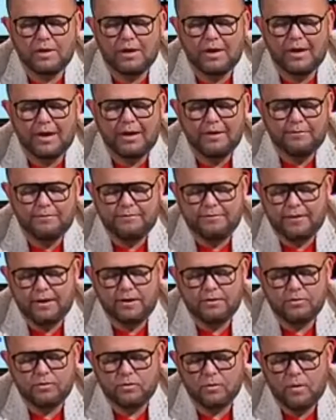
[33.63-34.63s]
I
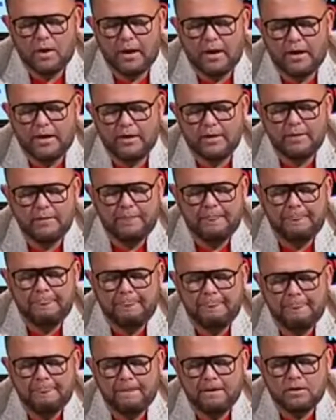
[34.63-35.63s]
found a way,
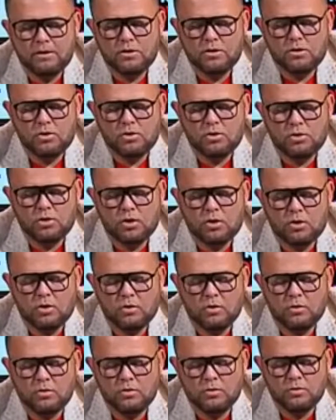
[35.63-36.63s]
you know,